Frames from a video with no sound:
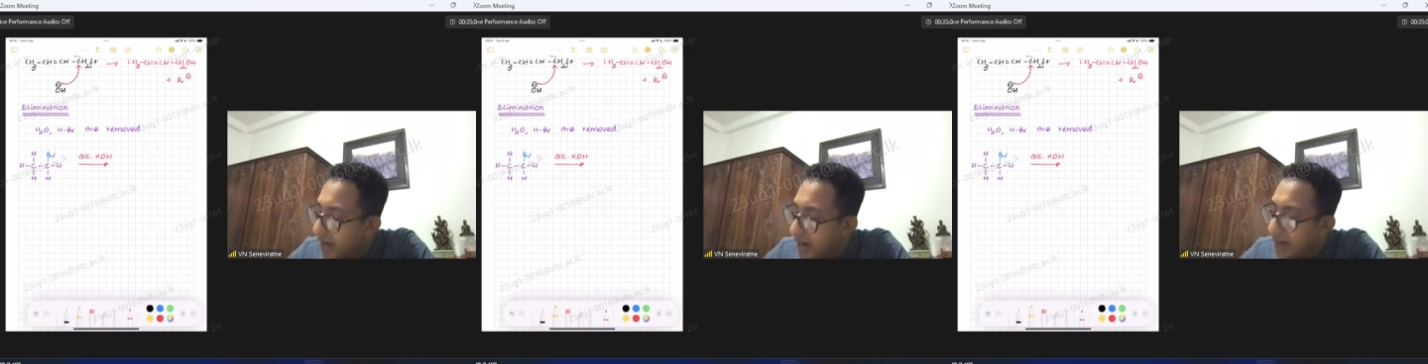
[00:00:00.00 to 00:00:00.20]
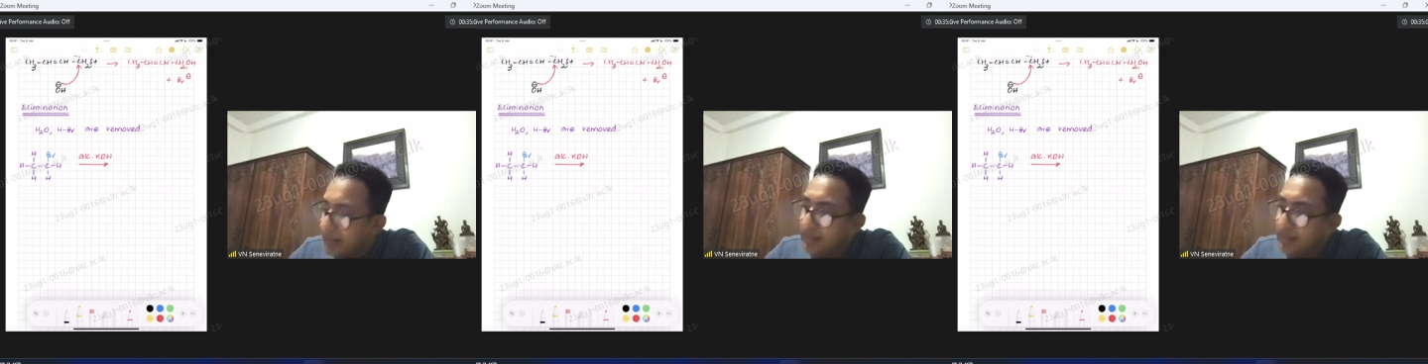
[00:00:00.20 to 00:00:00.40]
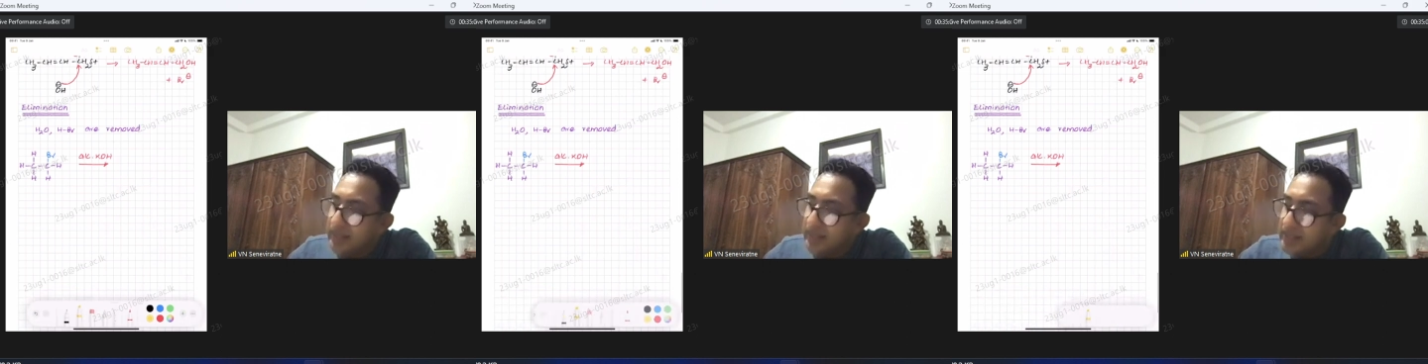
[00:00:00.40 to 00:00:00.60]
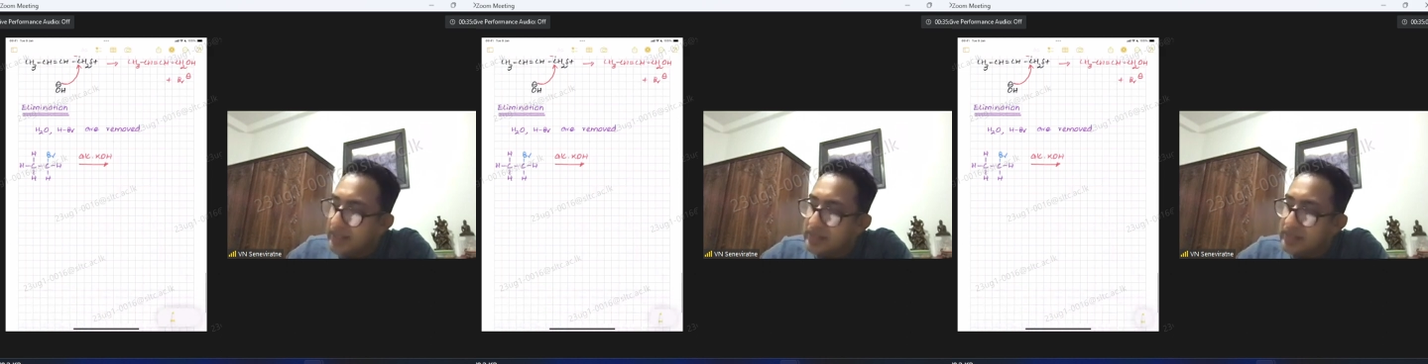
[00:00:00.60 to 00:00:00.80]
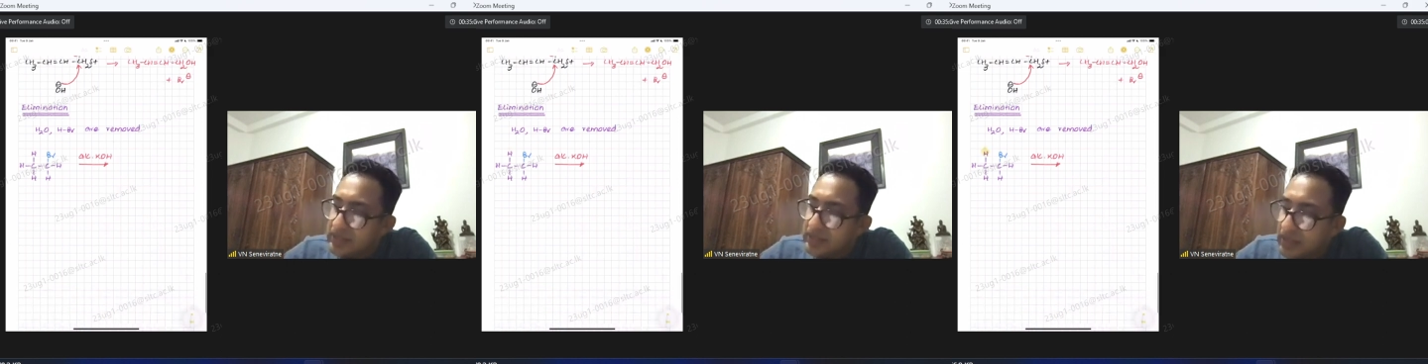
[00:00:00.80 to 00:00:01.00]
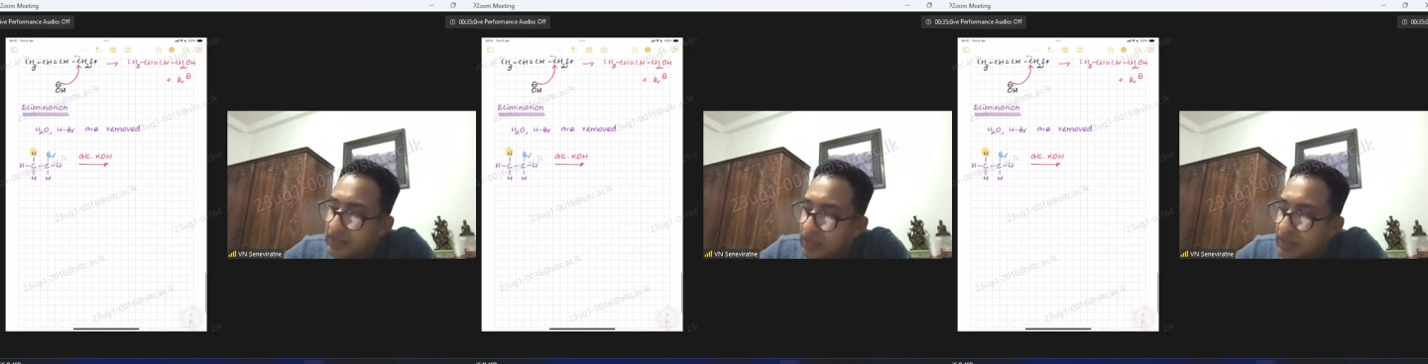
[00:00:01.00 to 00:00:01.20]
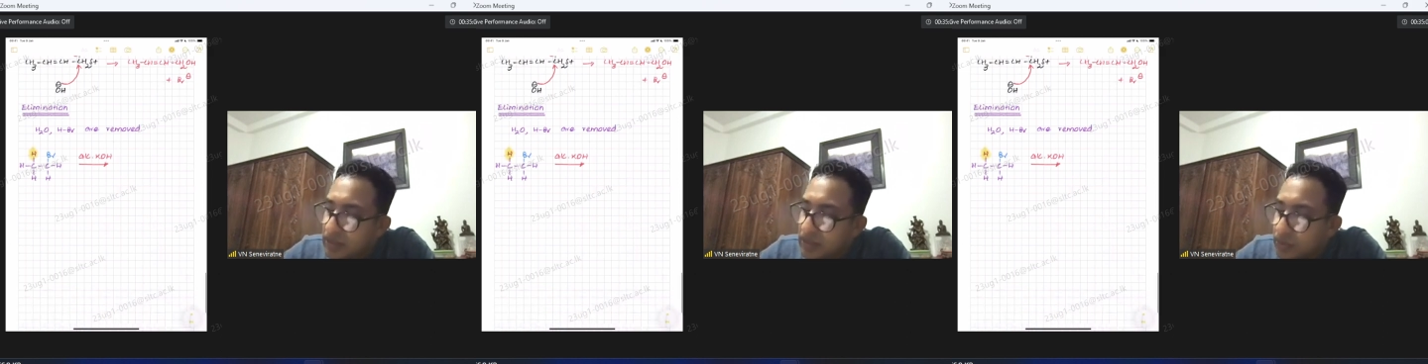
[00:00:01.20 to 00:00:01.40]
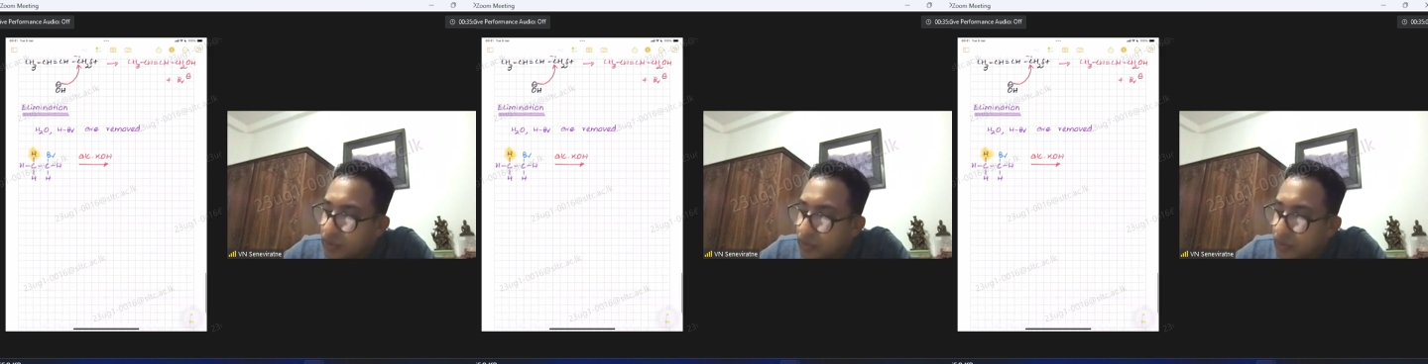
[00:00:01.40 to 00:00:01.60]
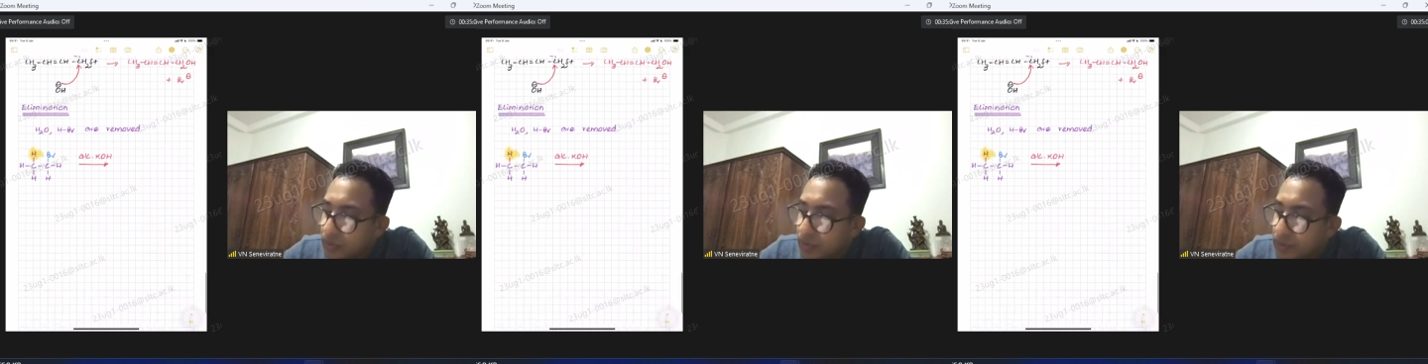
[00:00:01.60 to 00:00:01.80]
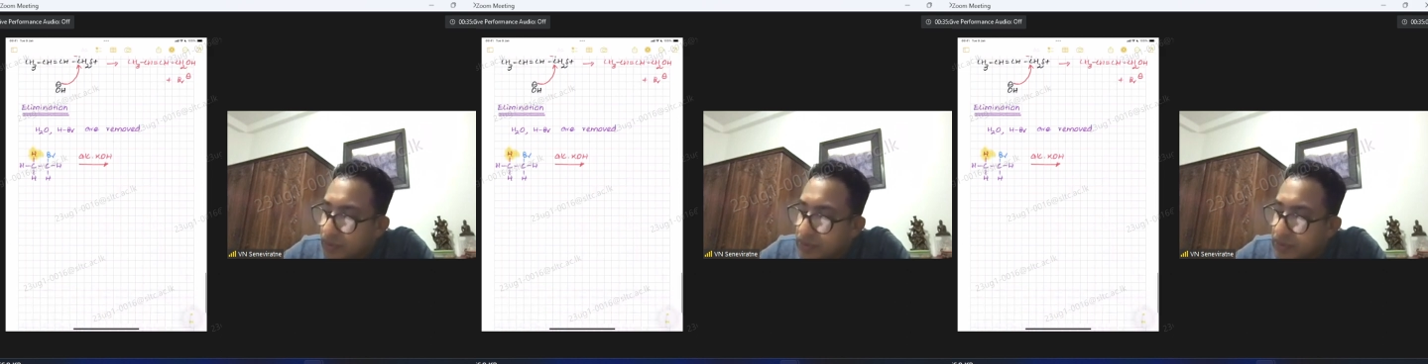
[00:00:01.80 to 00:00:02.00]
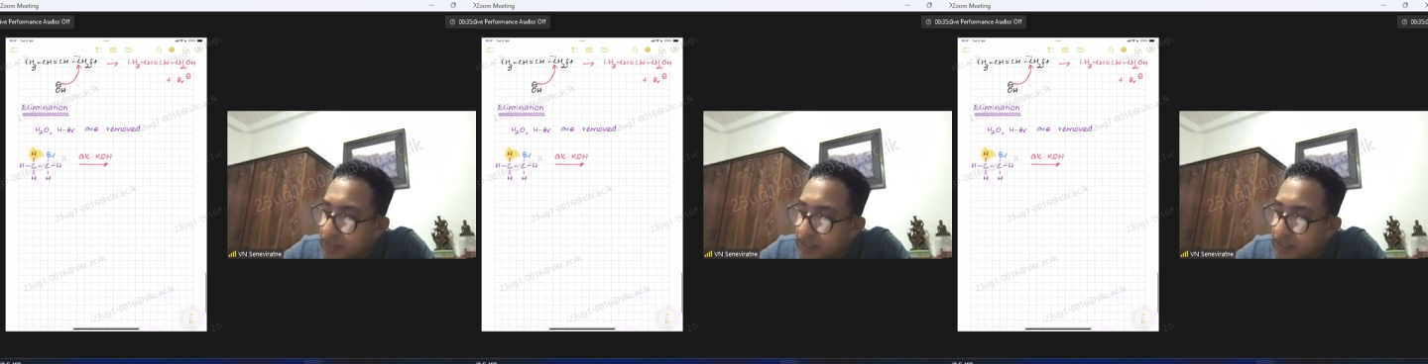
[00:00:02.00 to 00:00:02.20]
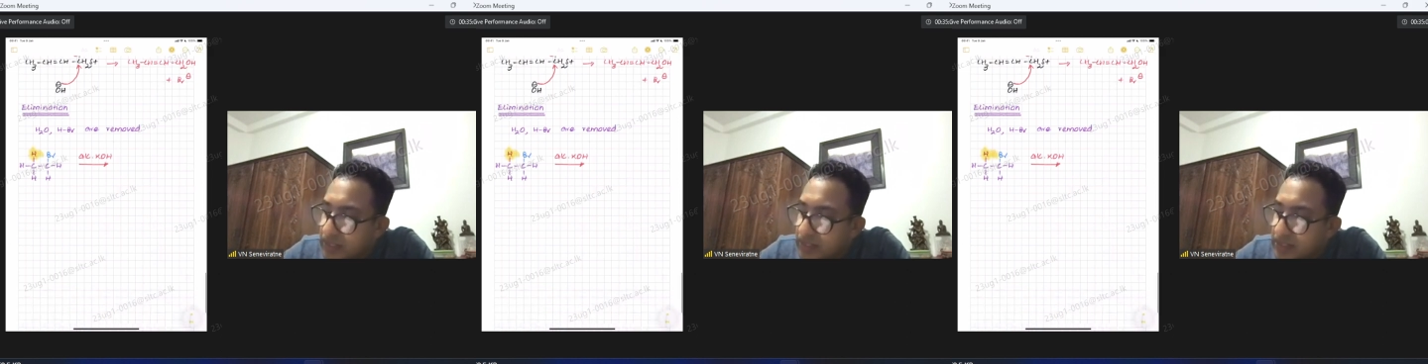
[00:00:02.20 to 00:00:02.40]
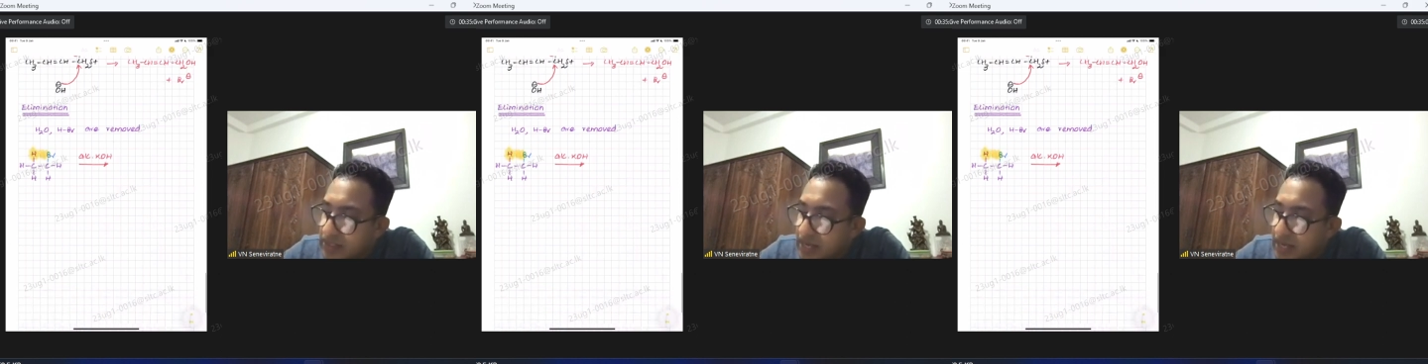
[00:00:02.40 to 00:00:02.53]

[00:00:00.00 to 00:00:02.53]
add this, you would see this